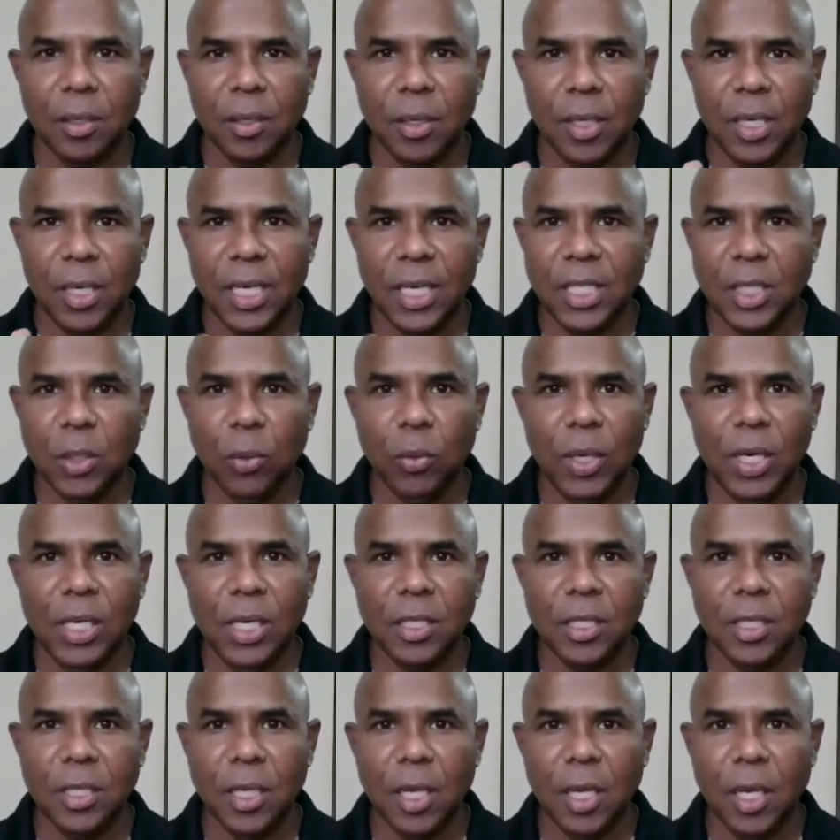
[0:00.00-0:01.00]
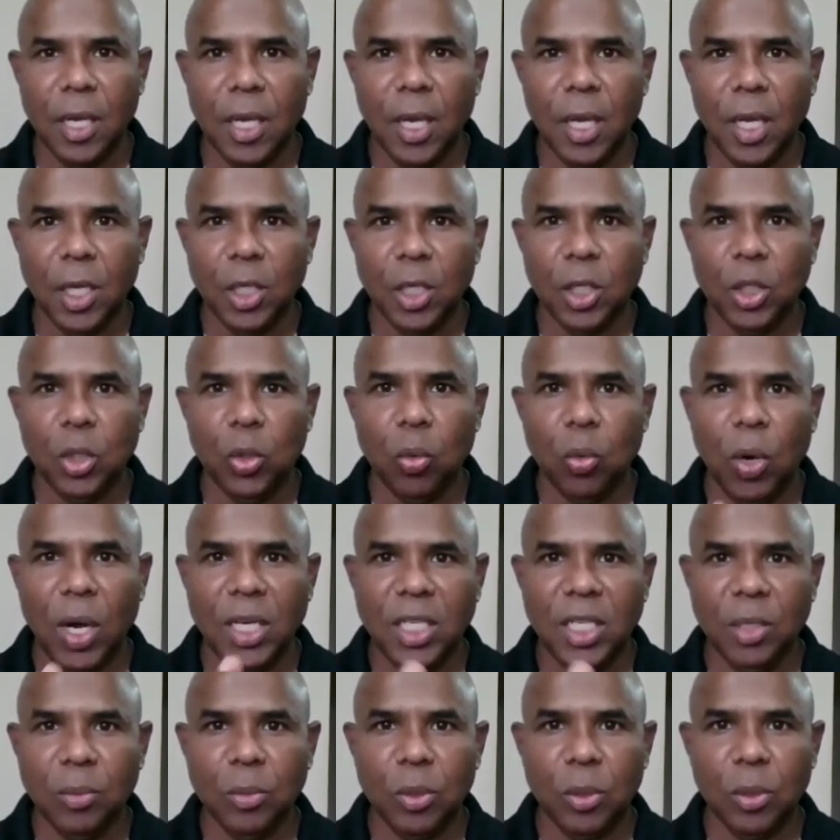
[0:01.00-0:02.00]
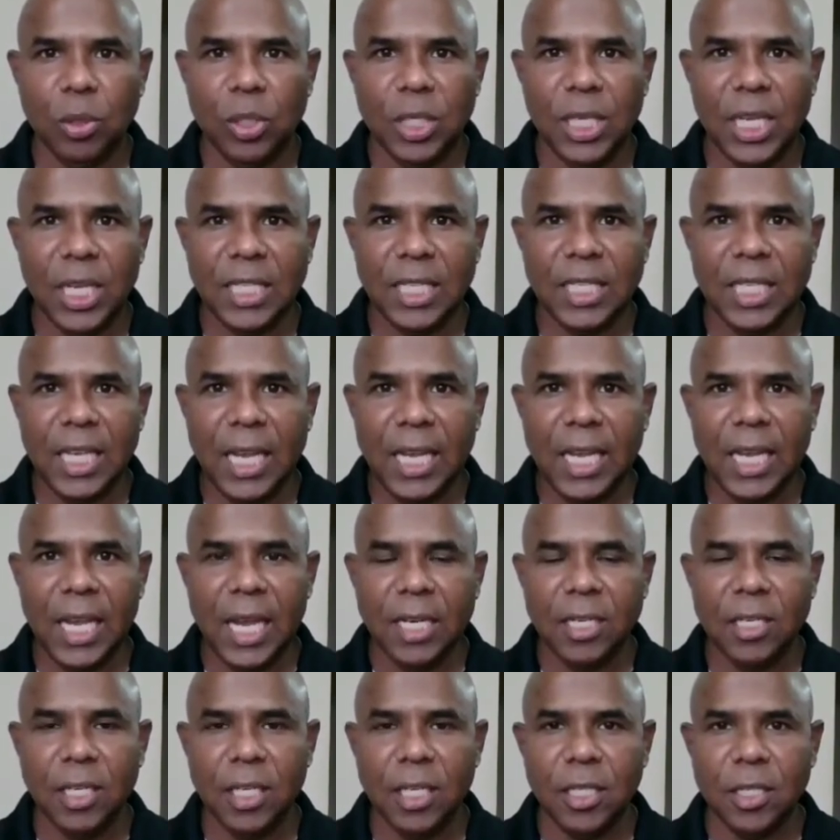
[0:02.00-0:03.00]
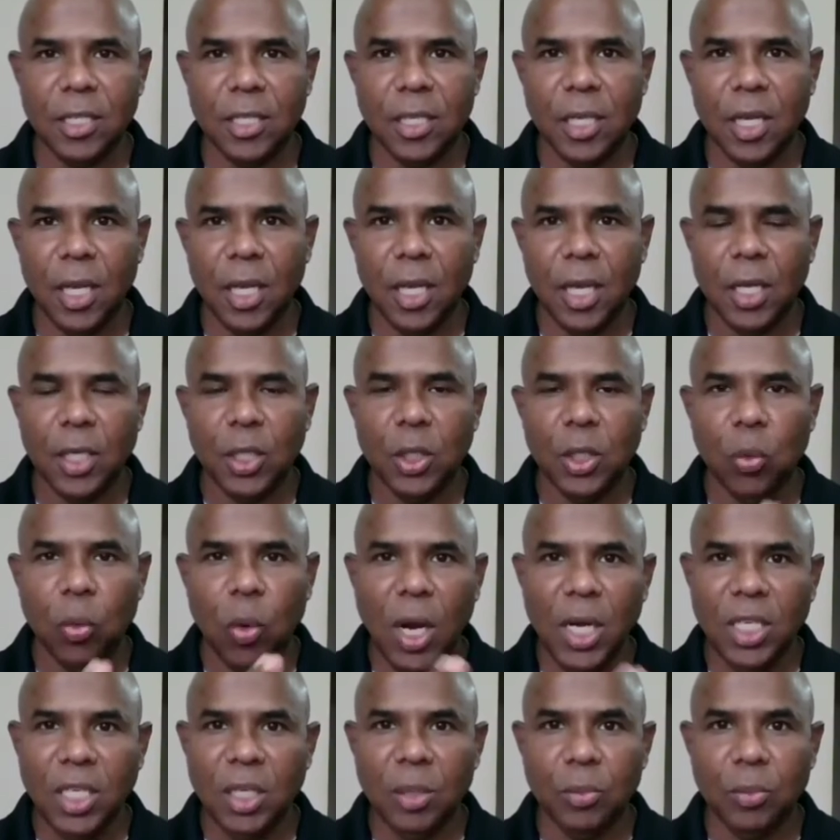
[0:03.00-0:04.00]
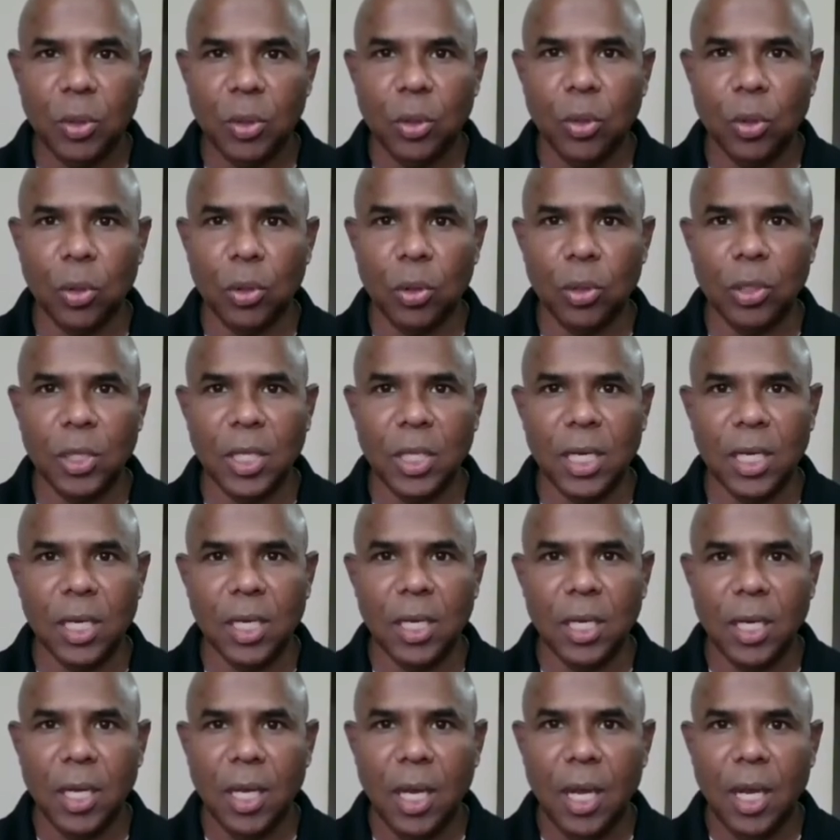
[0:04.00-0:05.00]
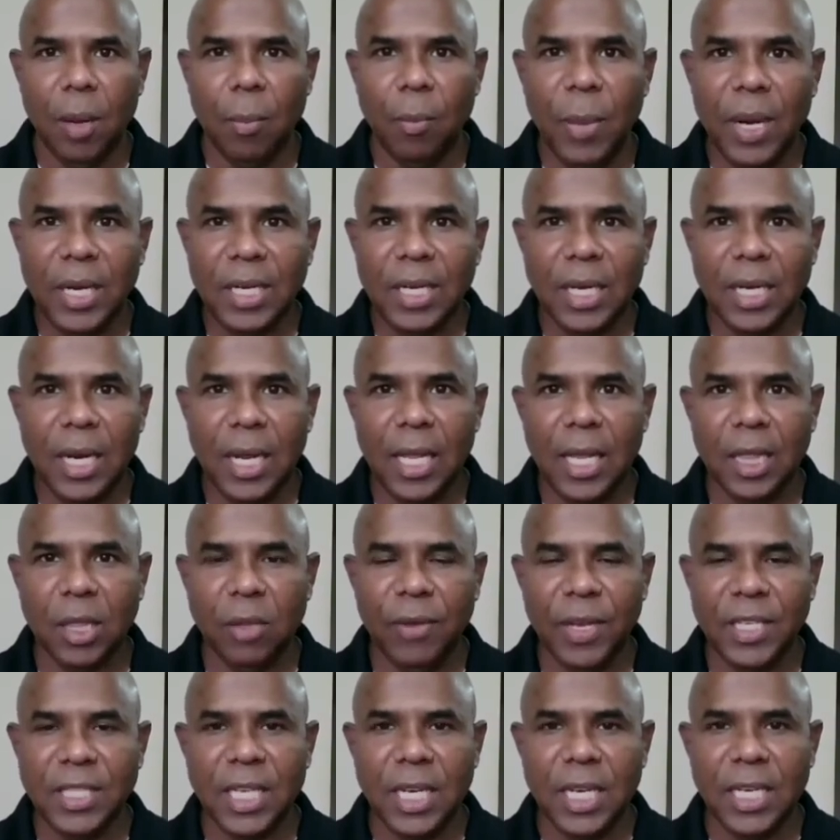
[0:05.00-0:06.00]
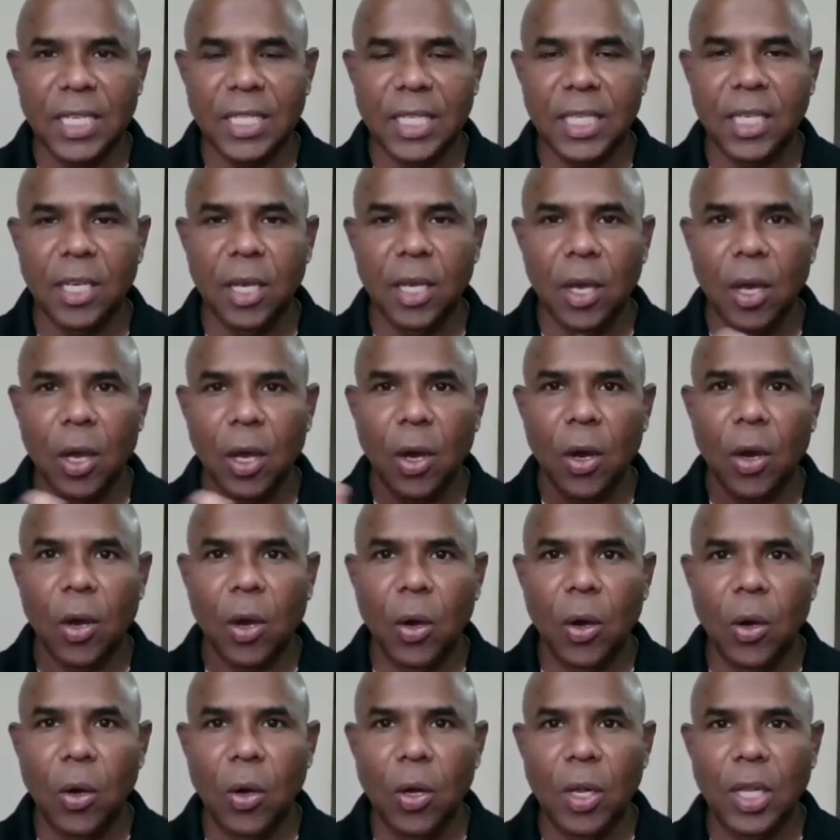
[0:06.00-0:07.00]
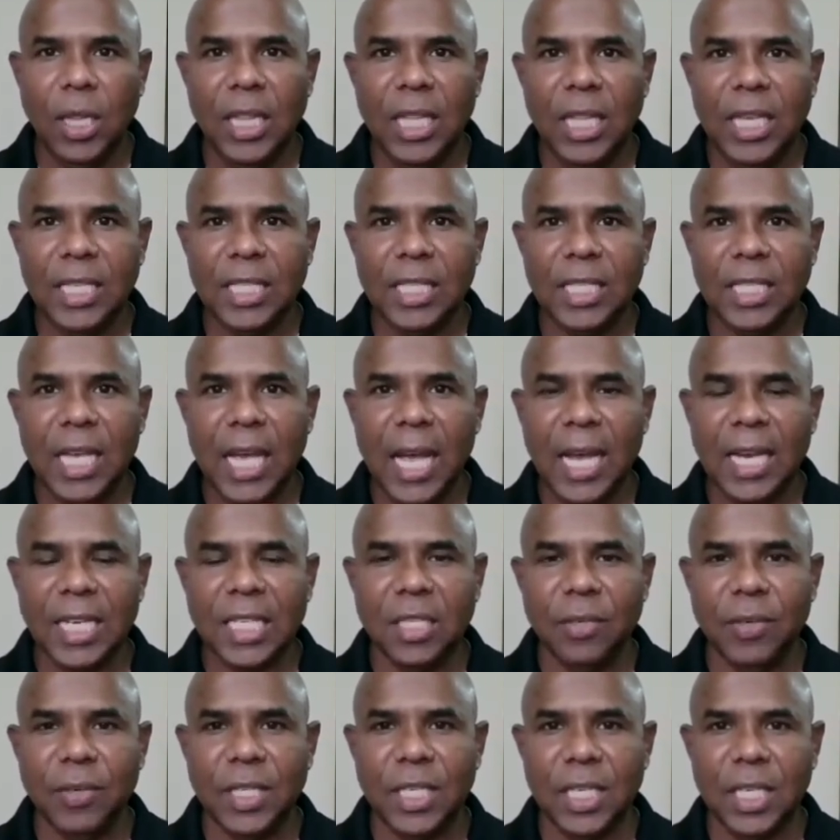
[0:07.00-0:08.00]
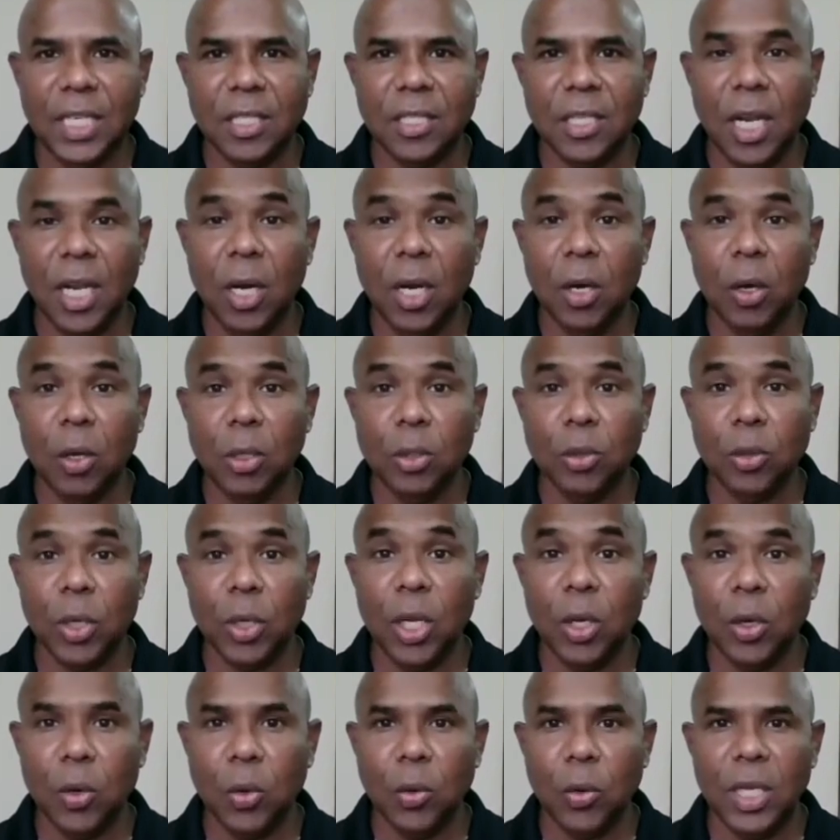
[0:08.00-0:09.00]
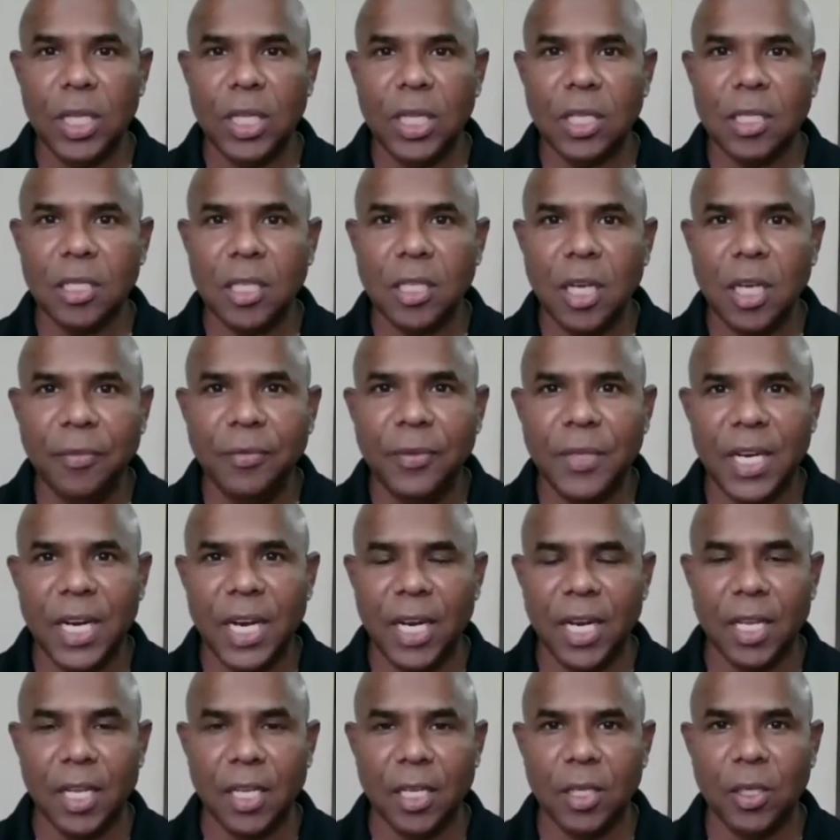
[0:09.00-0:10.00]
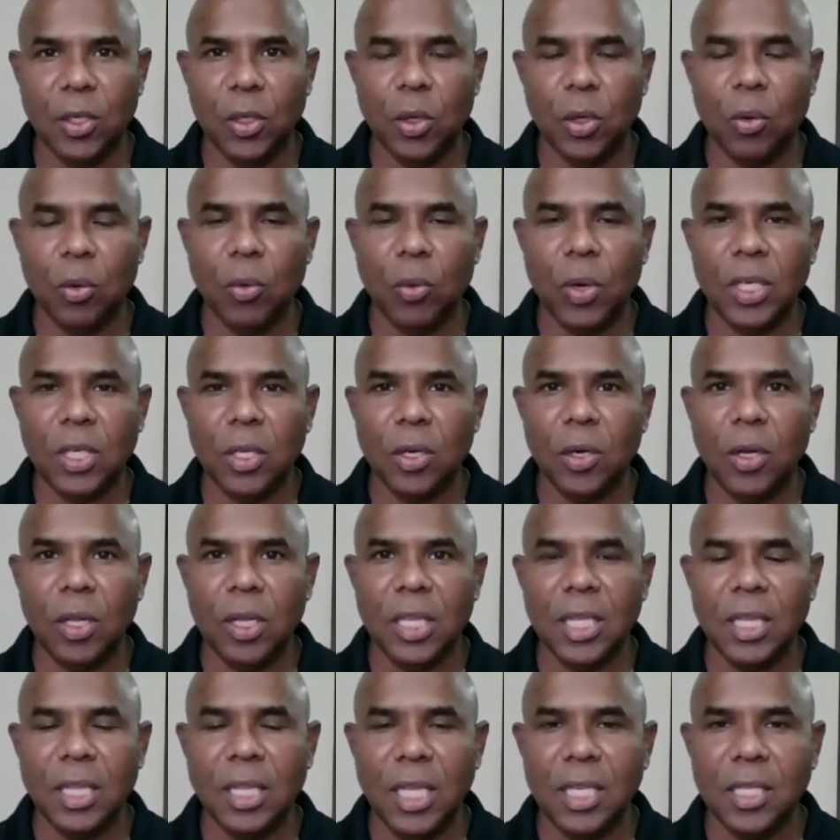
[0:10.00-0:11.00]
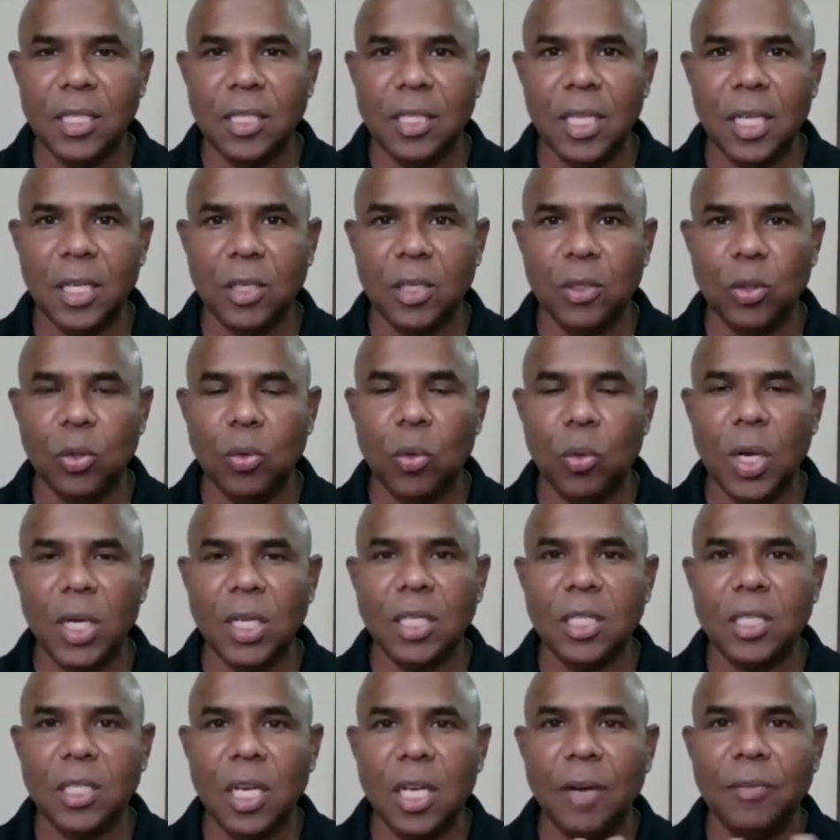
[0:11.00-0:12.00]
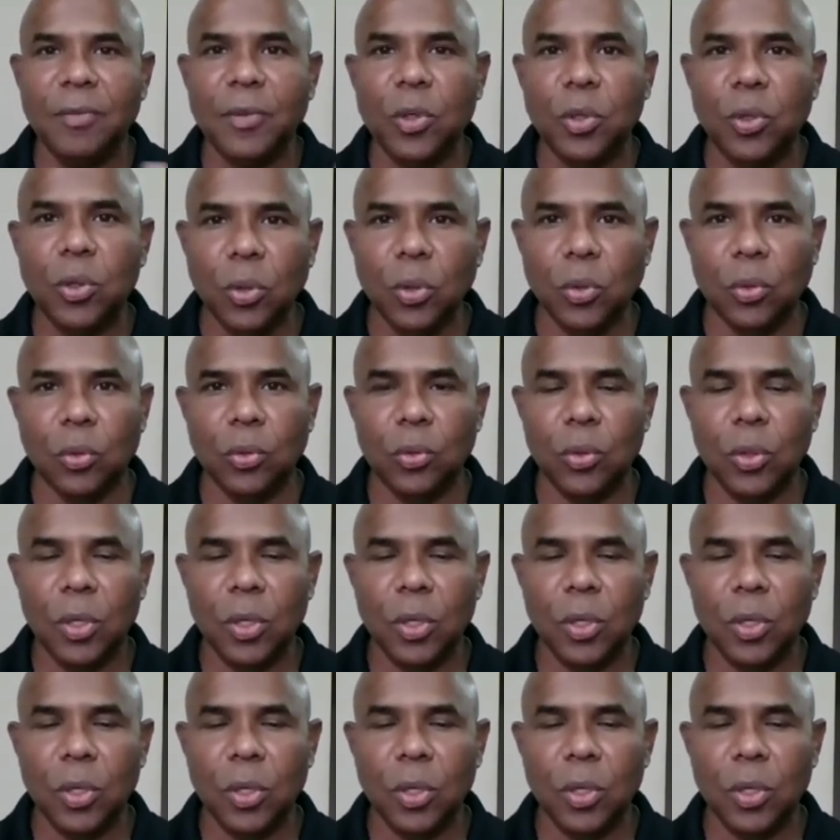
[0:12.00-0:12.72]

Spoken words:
intervals. You want him to see a psychiatrist. You want him to go to the mental health facility. All these activities, and also including the staff training, what are all the things that you want the staff to do?